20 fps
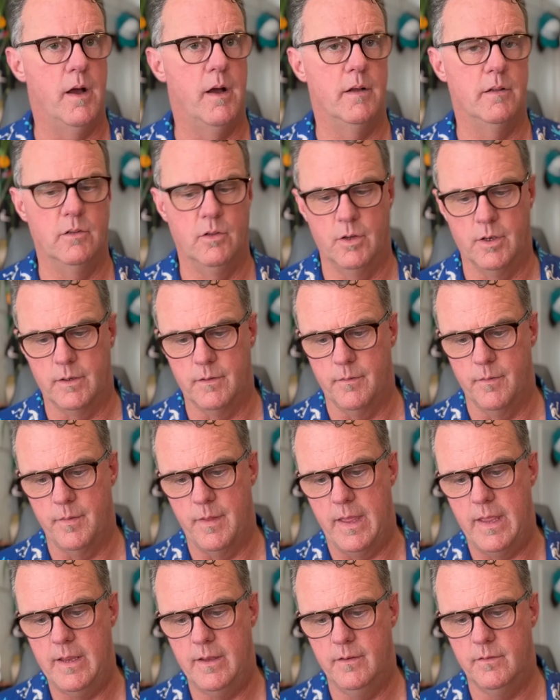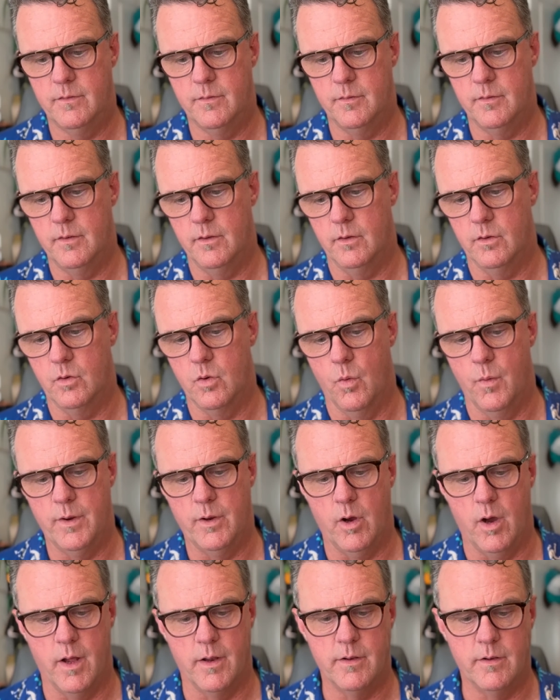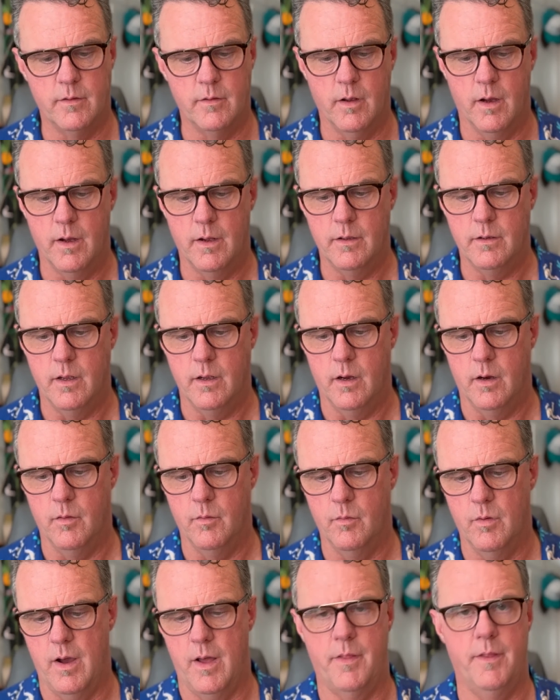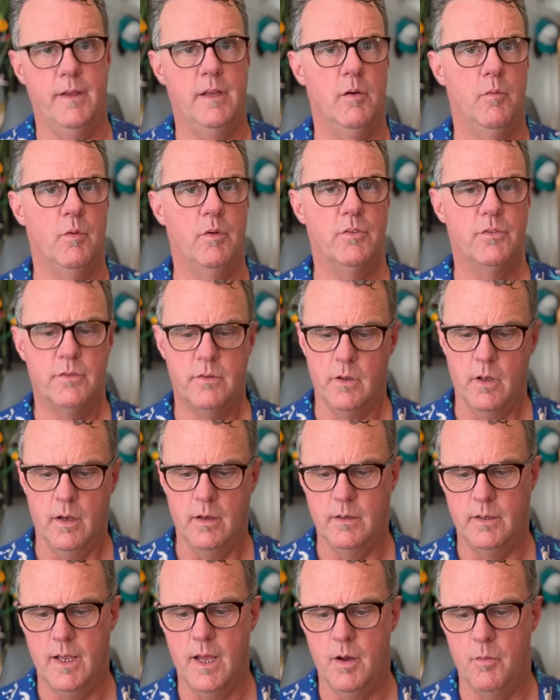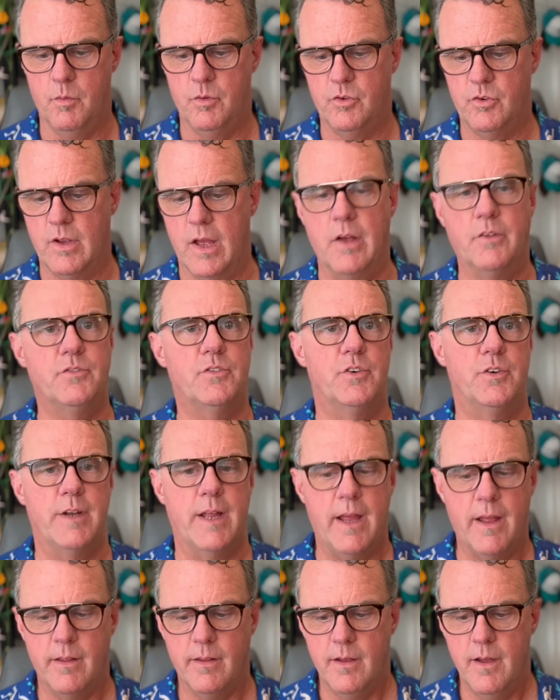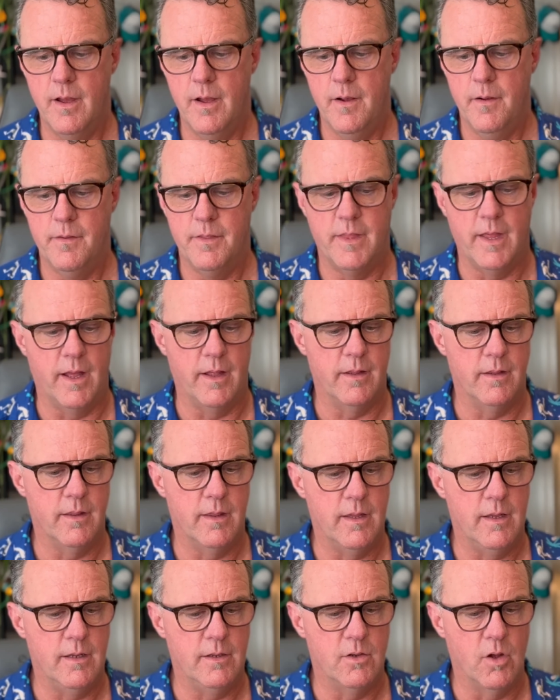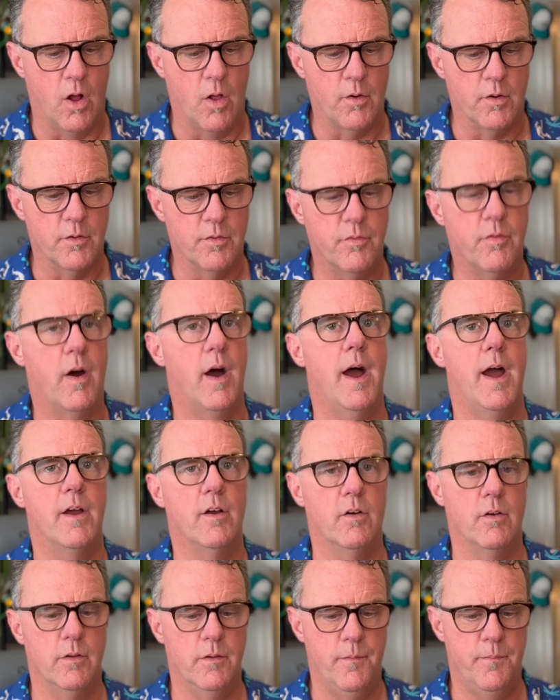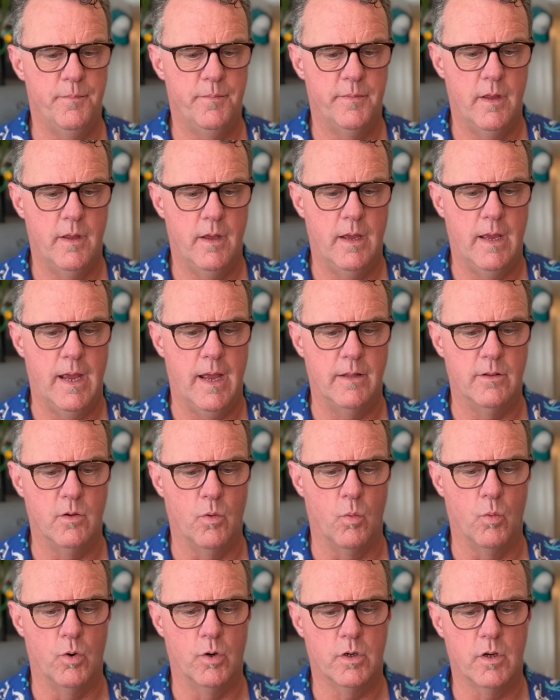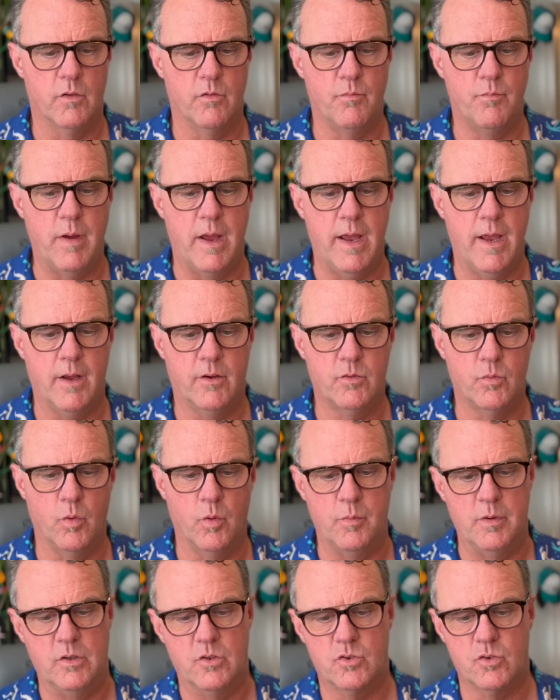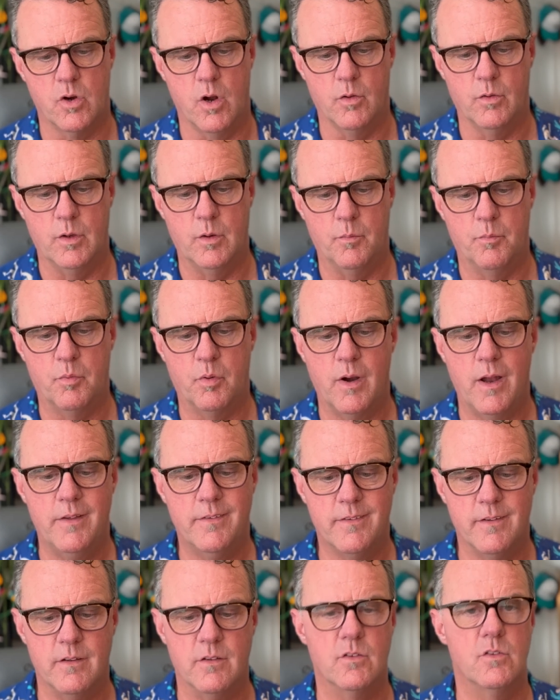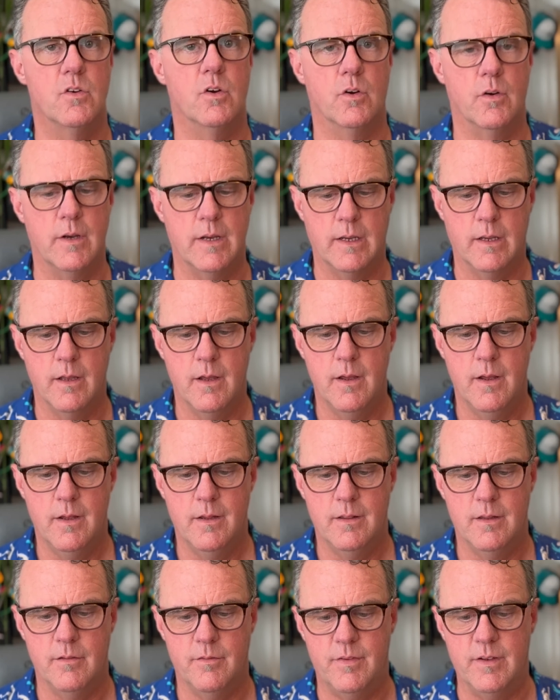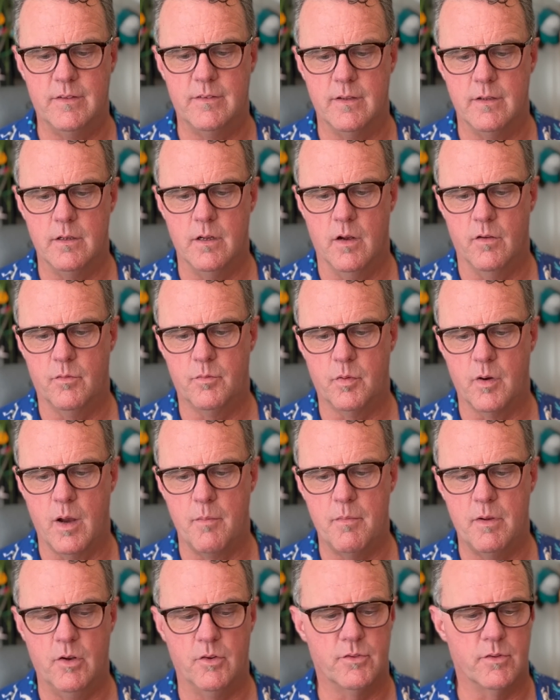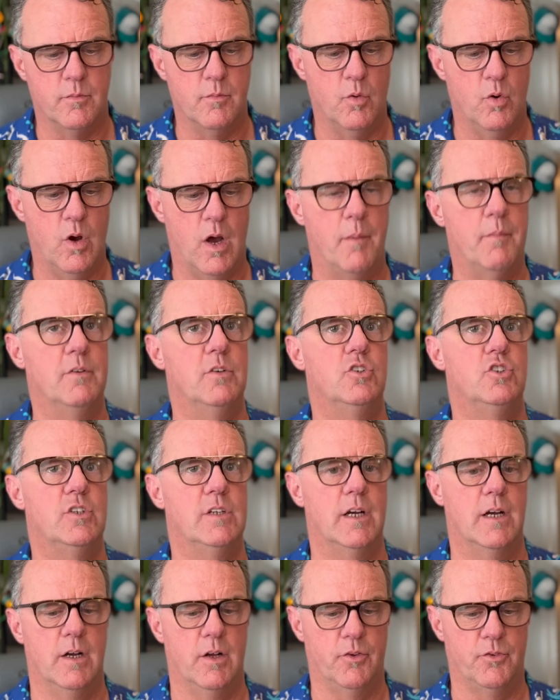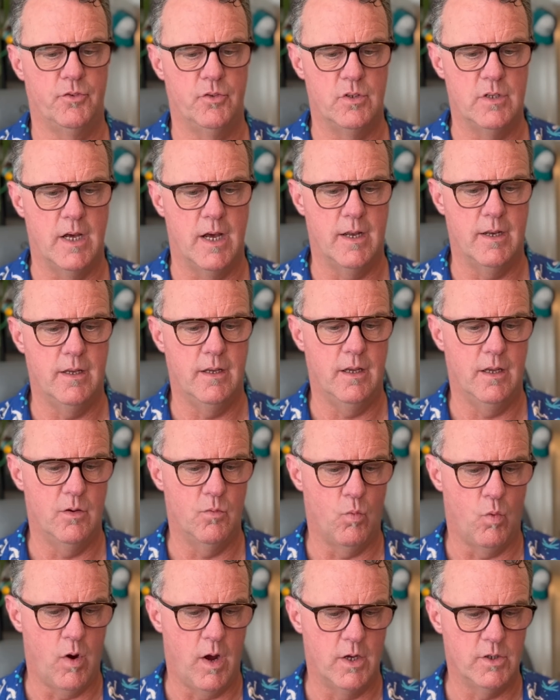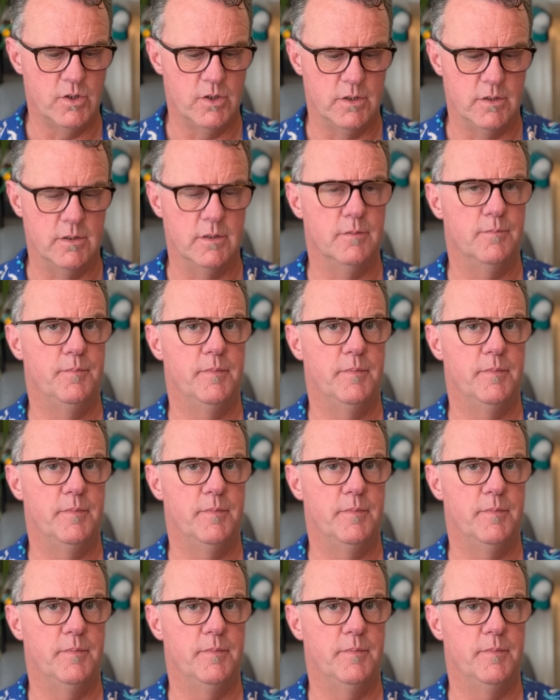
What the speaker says: Look, he's going on, I think it was yesterday, that the dollar file and the work of banks will be strongly present during the visit of Prime Minister Mohammed Shia al-Sudani in Washington.